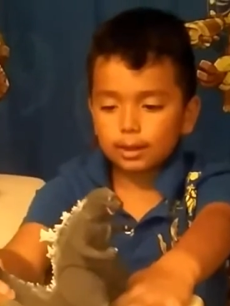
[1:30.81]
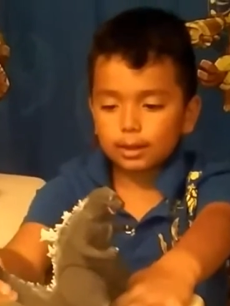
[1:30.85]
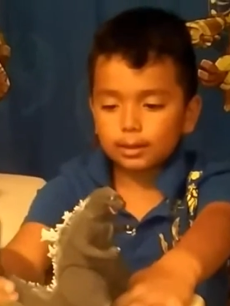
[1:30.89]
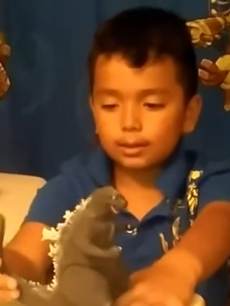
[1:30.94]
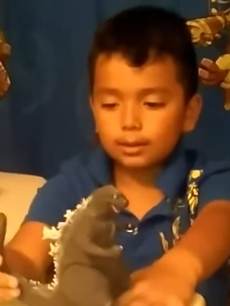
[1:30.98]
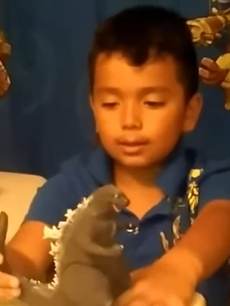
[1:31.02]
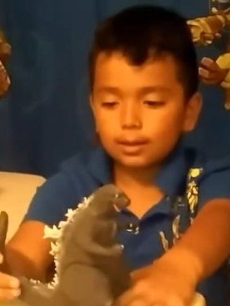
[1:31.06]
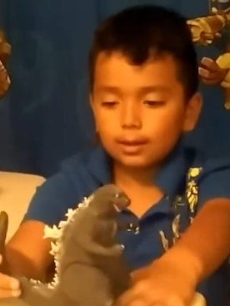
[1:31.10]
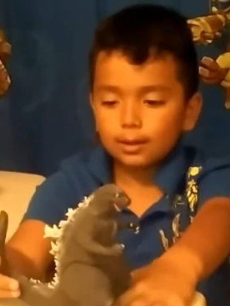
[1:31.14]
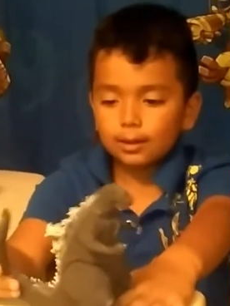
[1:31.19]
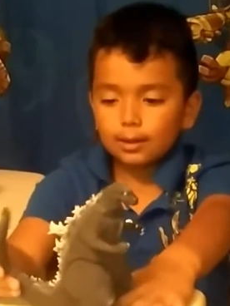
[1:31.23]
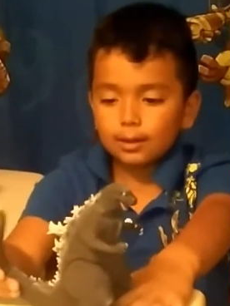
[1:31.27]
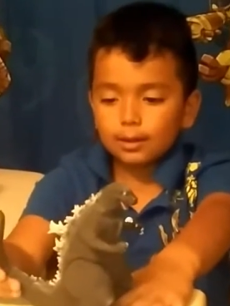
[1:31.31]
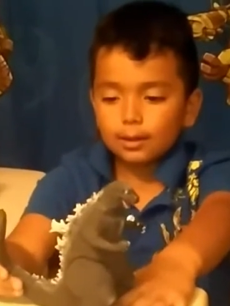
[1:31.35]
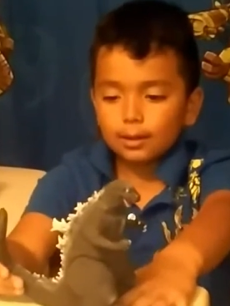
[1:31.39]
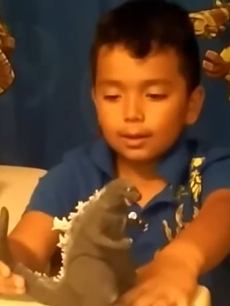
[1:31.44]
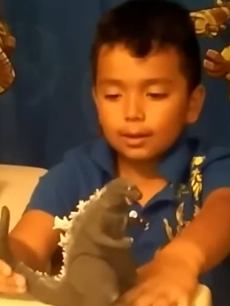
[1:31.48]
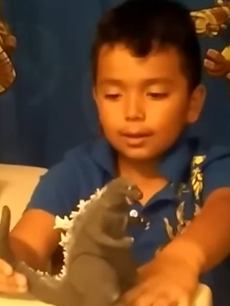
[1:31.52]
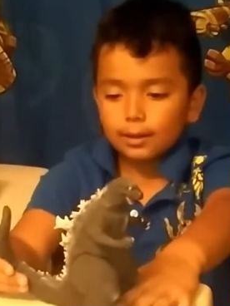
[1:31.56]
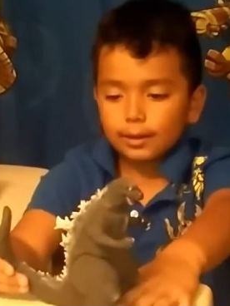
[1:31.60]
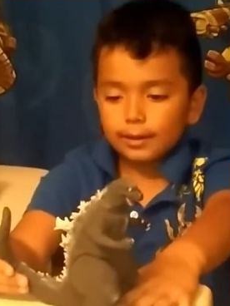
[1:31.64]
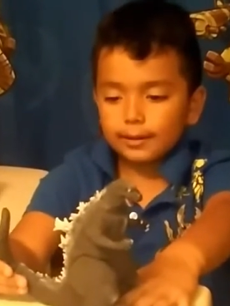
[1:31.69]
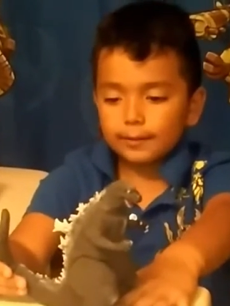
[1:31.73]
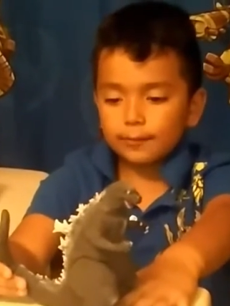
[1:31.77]
And
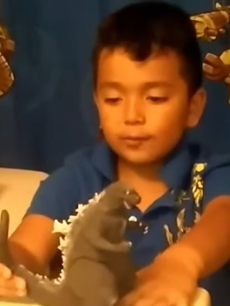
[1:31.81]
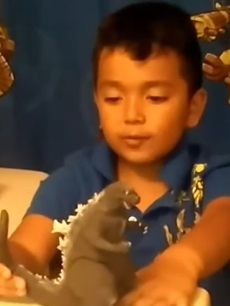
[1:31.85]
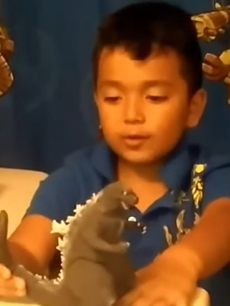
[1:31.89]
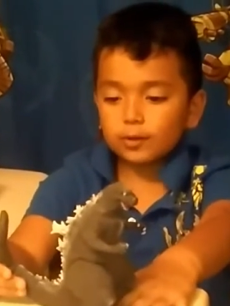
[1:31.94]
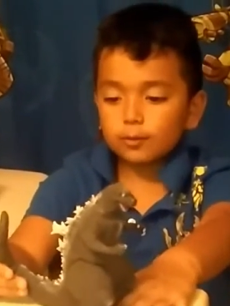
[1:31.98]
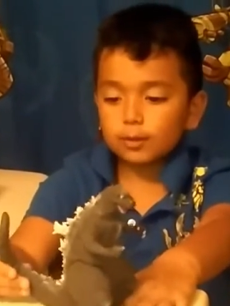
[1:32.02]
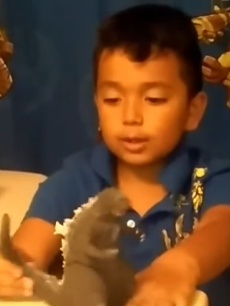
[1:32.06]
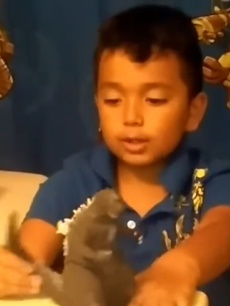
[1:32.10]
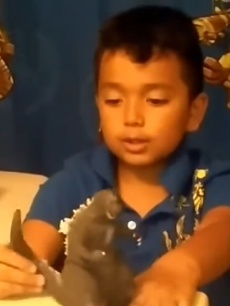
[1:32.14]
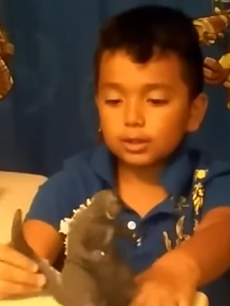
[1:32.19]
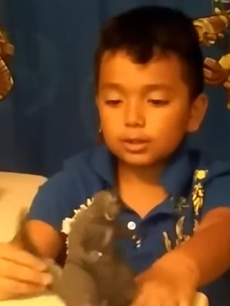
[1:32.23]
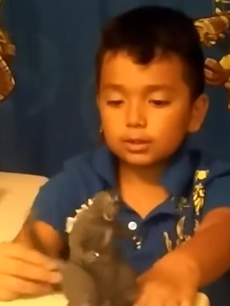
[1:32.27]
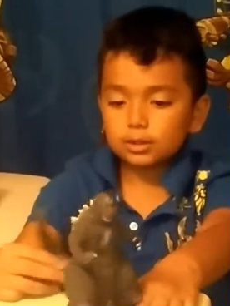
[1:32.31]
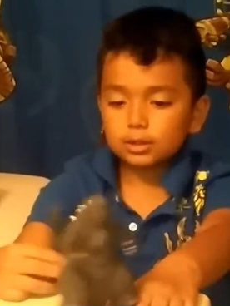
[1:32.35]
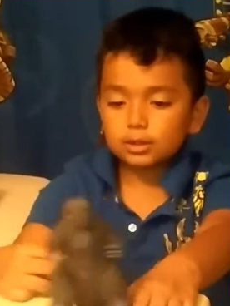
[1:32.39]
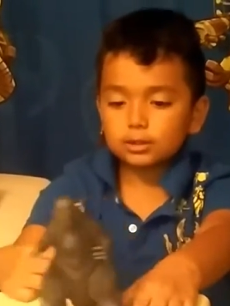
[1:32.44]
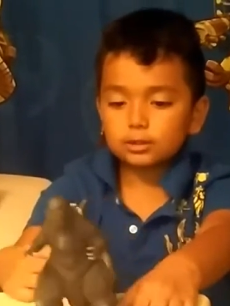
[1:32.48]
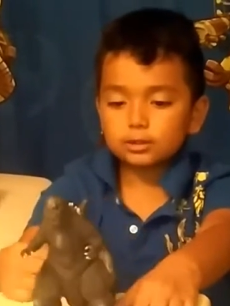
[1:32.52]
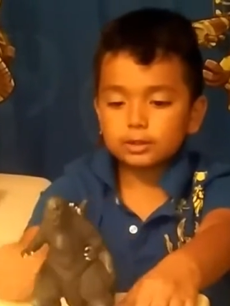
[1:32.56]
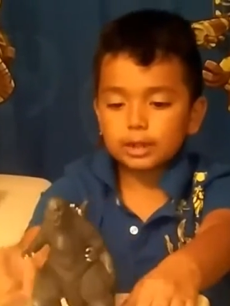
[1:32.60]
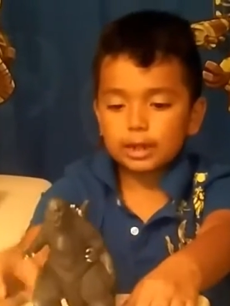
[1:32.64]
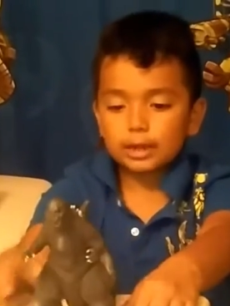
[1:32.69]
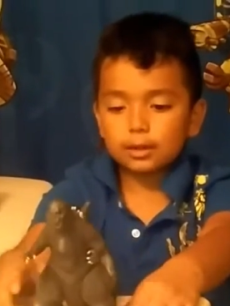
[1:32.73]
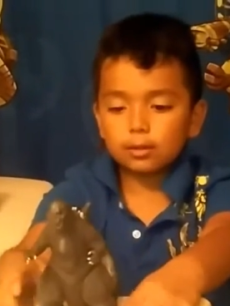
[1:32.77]
if you are new to
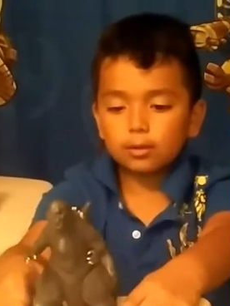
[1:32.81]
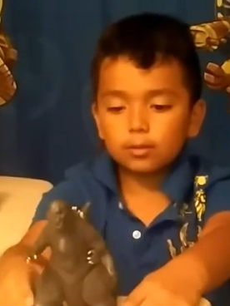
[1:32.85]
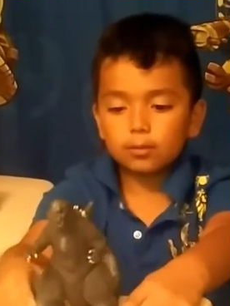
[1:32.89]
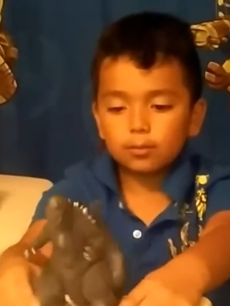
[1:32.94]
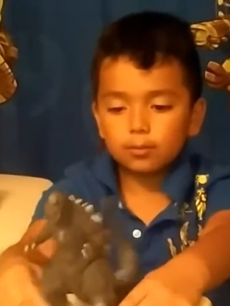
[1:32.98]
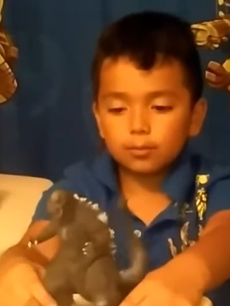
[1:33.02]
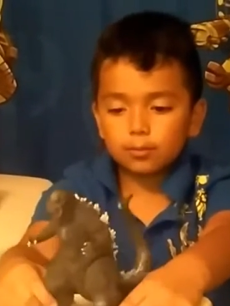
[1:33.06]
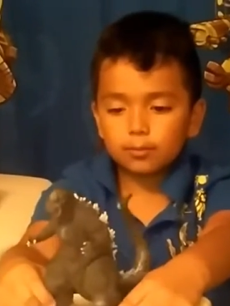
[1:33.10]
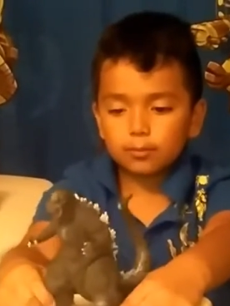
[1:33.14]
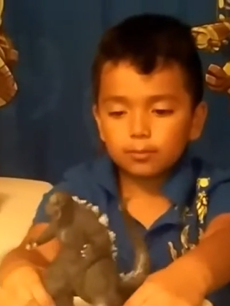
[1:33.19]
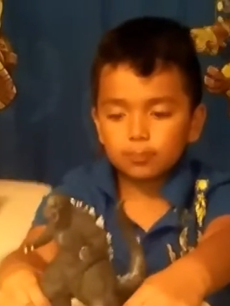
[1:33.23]
the channel,